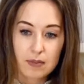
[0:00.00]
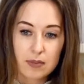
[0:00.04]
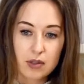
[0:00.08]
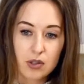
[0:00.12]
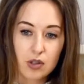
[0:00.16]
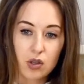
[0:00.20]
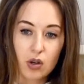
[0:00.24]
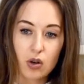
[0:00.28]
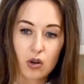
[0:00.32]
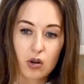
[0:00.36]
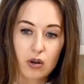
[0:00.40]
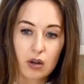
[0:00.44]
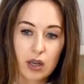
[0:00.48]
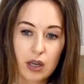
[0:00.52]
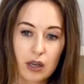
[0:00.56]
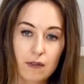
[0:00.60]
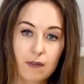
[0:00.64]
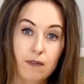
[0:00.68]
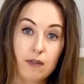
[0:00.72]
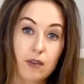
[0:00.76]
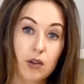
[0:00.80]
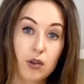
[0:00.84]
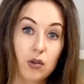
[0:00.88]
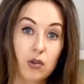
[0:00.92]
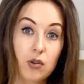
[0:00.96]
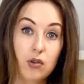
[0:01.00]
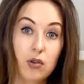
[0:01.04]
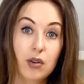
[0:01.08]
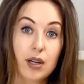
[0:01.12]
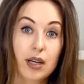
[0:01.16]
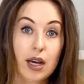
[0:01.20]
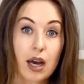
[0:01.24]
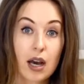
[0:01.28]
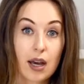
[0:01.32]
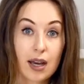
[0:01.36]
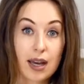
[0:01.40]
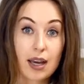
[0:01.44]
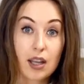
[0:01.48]
so if you
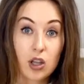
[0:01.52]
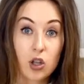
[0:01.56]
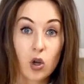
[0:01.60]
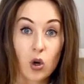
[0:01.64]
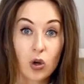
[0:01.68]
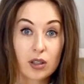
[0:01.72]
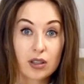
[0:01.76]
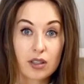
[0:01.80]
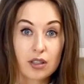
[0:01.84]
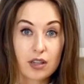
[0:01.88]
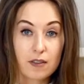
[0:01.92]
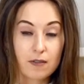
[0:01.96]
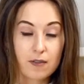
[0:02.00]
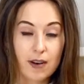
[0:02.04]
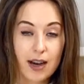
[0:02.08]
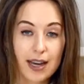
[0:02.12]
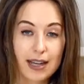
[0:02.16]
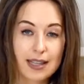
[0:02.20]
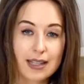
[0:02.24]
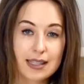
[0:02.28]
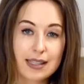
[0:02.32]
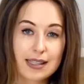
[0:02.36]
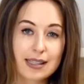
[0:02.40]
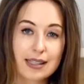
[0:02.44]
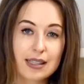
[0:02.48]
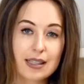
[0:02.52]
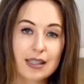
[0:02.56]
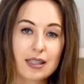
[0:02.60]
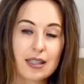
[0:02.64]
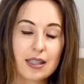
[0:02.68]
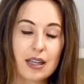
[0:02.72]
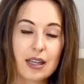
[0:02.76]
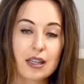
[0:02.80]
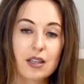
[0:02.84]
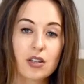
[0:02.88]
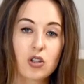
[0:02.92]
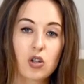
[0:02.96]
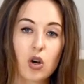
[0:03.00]
cannot refinance it
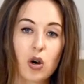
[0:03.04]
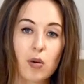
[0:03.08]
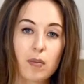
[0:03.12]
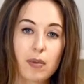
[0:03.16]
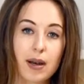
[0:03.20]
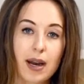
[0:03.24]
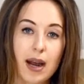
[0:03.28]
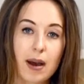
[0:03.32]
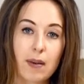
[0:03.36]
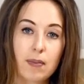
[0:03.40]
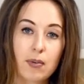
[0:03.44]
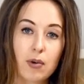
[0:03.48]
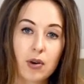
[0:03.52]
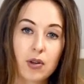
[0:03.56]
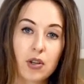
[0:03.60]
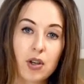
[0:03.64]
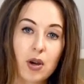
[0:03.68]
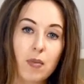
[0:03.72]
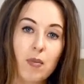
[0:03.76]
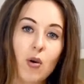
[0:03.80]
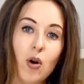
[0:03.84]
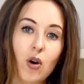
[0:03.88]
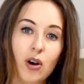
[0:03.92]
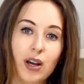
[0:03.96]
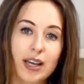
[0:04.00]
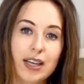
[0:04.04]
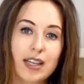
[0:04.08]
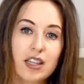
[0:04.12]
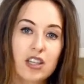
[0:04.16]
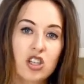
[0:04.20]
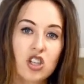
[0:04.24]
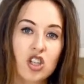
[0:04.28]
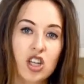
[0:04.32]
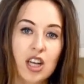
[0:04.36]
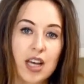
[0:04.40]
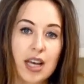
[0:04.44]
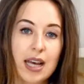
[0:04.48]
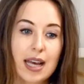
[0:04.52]
and top it up on your
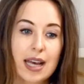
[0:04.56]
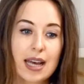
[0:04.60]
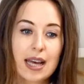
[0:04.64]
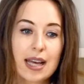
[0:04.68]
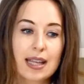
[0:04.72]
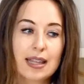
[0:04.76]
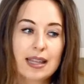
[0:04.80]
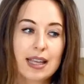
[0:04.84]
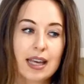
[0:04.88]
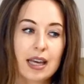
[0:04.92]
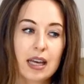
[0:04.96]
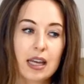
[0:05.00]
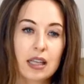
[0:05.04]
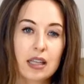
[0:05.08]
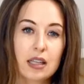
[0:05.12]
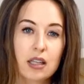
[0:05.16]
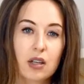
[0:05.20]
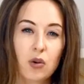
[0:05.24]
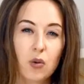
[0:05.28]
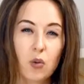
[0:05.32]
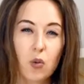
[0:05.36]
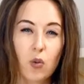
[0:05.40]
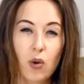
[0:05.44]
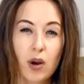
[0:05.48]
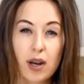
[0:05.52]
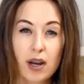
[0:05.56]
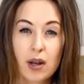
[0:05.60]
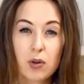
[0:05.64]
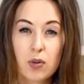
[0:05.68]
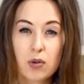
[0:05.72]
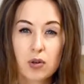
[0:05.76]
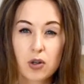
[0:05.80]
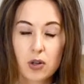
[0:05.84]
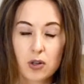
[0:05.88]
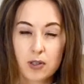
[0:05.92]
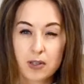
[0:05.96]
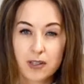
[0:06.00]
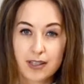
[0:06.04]
mortgage, then what I
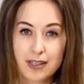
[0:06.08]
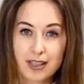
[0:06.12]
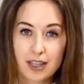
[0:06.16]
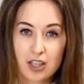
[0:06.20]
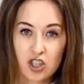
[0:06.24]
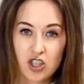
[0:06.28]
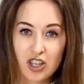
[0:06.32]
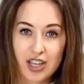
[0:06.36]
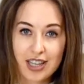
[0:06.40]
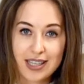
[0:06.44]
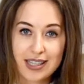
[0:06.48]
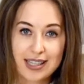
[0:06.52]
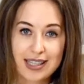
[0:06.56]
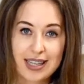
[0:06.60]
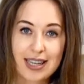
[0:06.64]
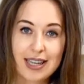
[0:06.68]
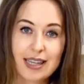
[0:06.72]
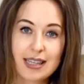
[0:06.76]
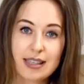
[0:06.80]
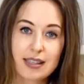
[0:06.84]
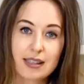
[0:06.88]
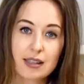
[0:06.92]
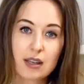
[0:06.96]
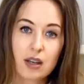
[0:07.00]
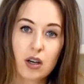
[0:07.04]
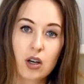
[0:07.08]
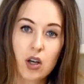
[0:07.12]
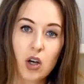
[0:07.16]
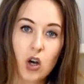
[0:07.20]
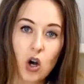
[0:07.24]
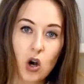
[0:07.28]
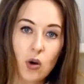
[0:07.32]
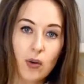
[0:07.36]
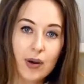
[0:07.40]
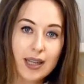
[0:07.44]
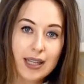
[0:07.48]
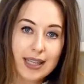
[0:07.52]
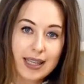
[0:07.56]
would also suggest is
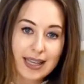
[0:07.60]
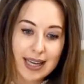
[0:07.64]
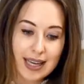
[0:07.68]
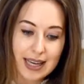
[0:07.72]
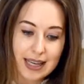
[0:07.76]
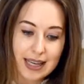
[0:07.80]
go and